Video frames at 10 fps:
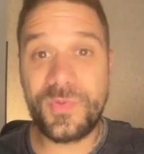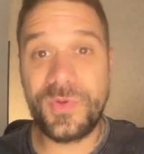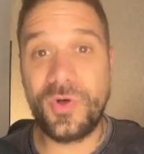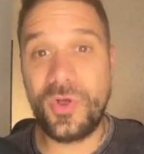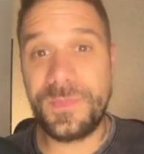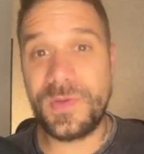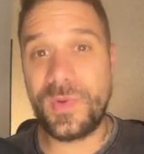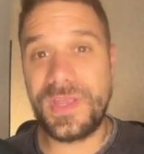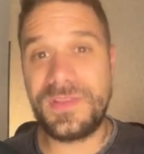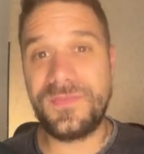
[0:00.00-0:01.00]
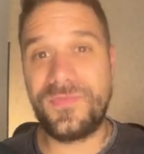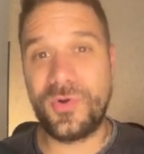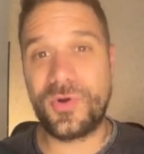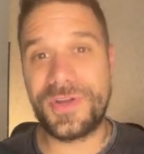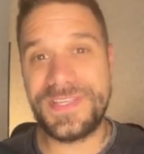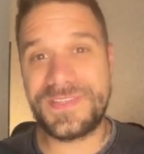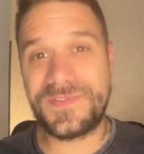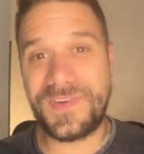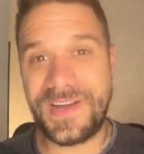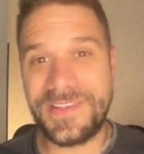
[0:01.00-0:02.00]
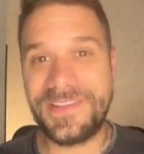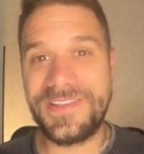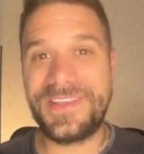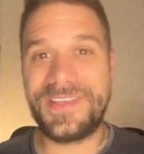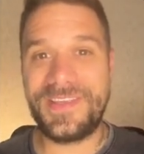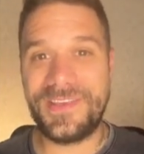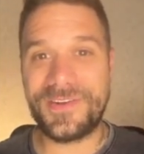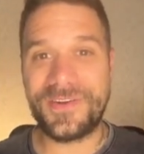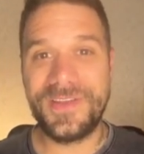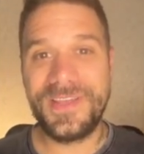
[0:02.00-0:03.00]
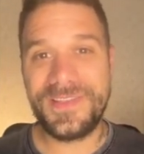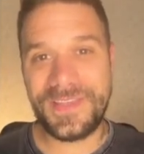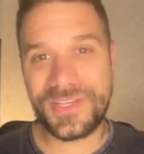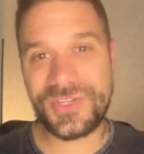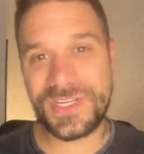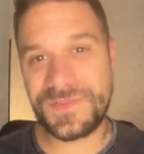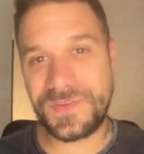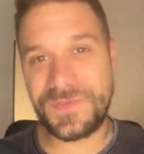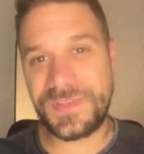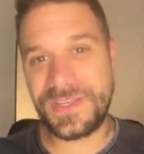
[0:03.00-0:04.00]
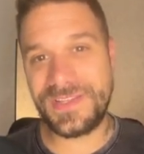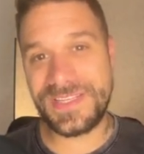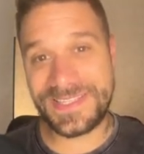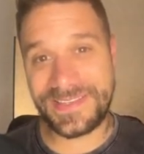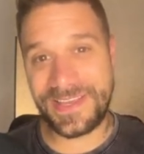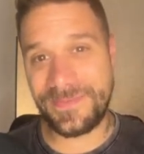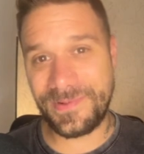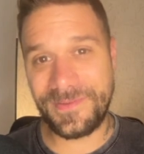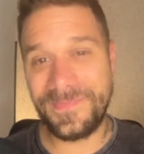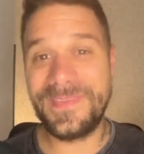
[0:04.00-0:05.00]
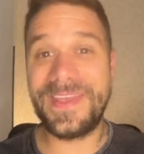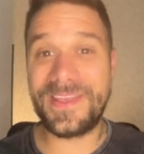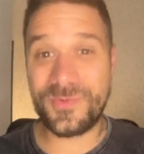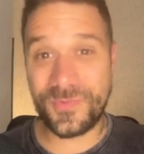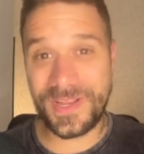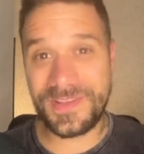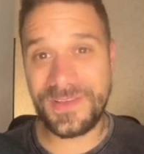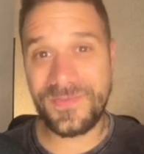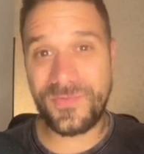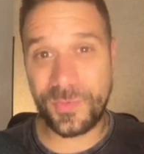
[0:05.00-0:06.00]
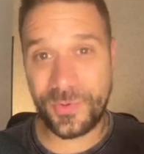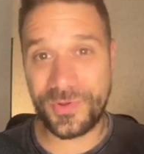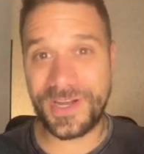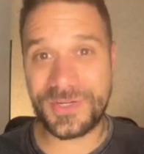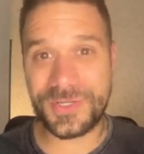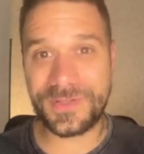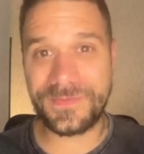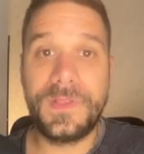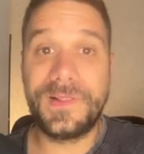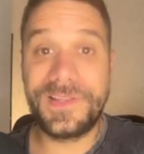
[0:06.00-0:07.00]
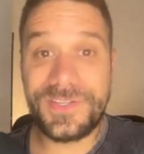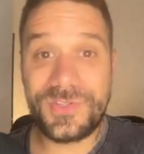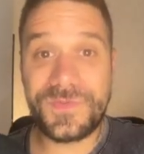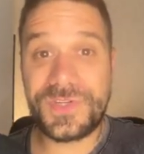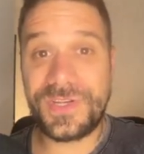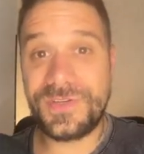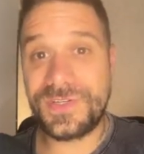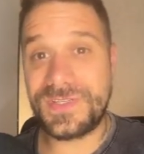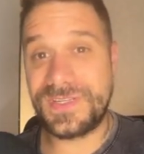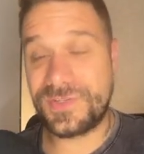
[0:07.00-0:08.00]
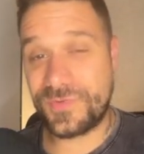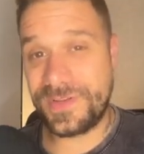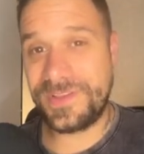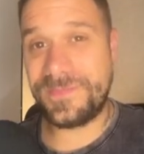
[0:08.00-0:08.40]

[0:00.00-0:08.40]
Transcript: we all be waiting for is finally here. Next.js fifteen is stable and ready for production. List of changes is really